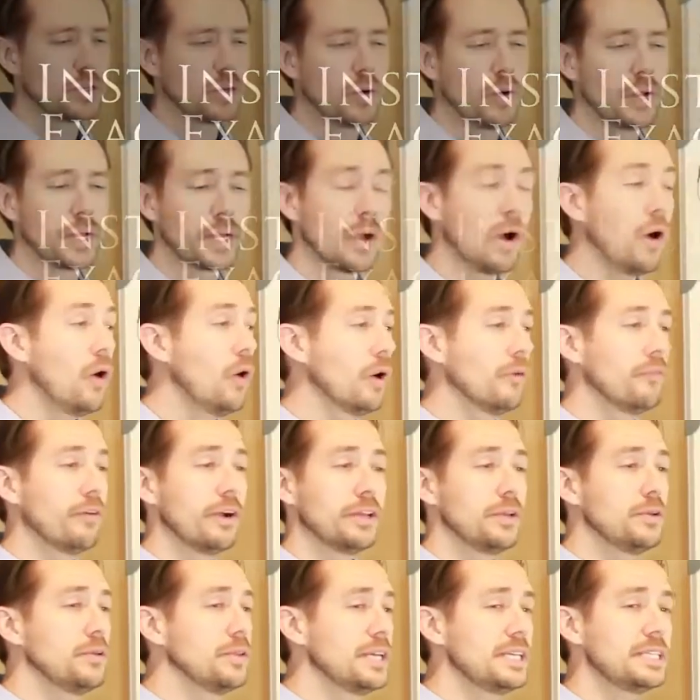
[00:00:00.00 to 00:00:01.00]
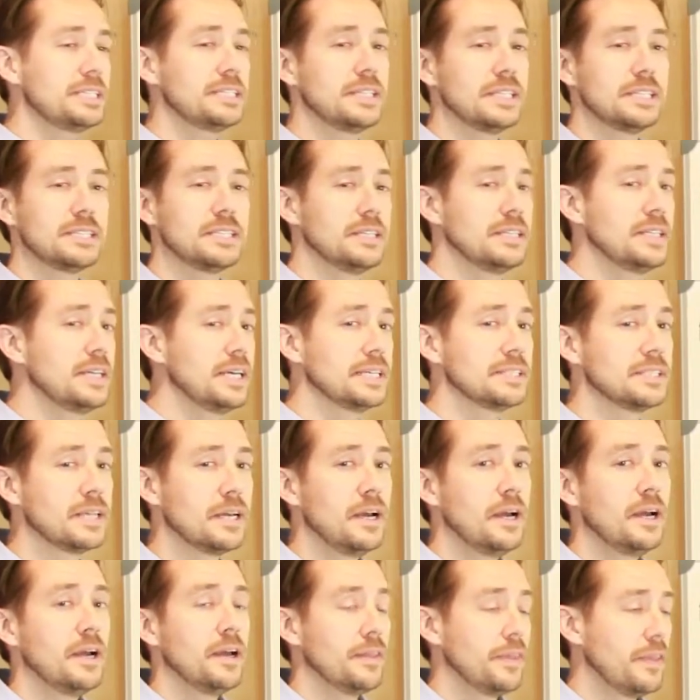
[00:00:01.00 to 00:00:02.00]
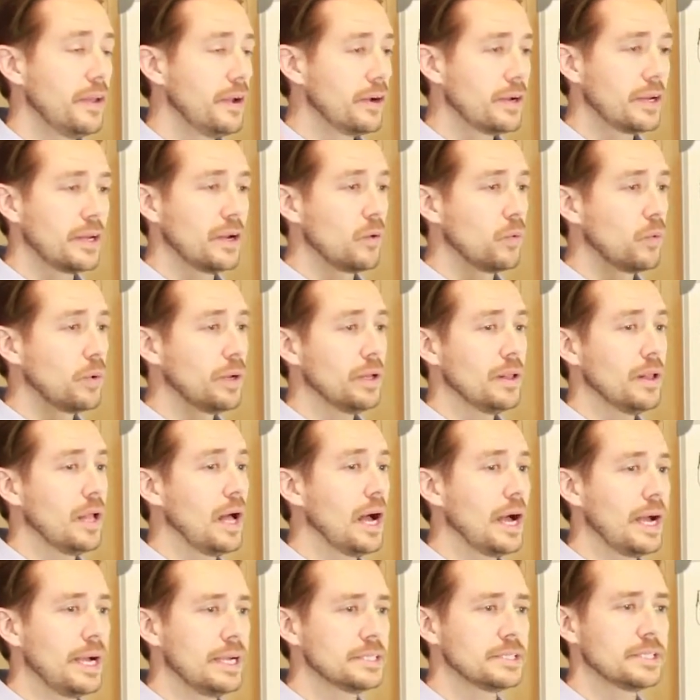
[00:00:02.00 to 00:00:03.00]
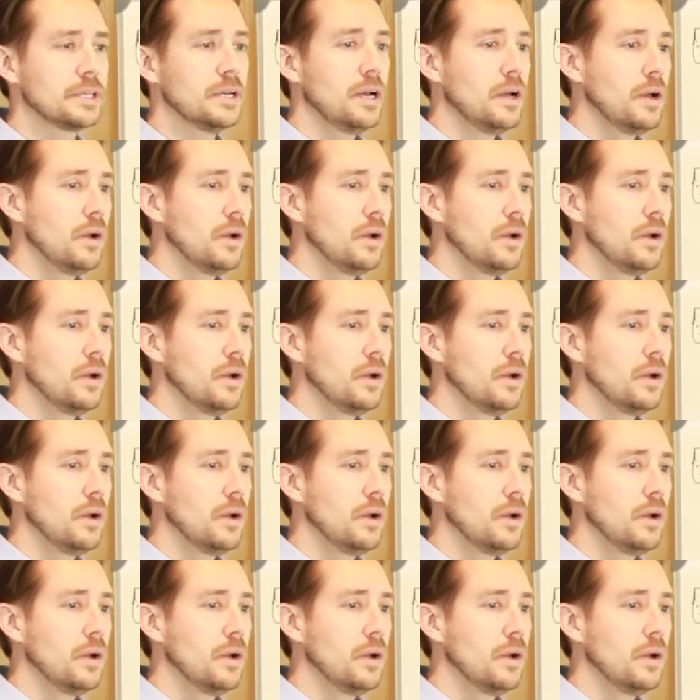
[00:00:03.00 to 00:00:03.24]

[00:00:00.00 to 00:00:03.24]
going, oh, if I do this, this, and this, they're going to realize